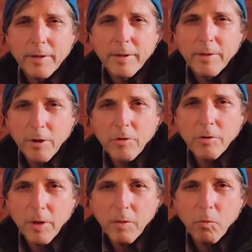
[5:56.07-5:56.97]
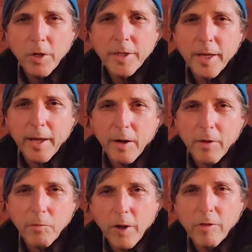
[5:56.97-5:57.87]
this in one day
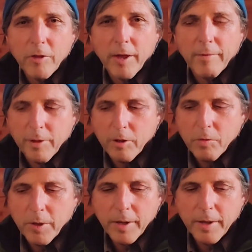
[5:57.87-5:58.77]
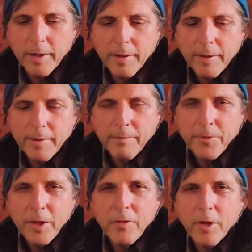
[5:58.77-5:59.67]
on Wednesday of this week
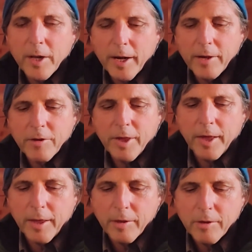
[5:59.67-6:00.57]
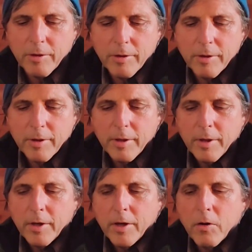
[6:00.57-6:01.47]
in the United States.
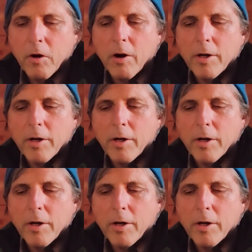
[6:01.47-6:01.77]
You know, our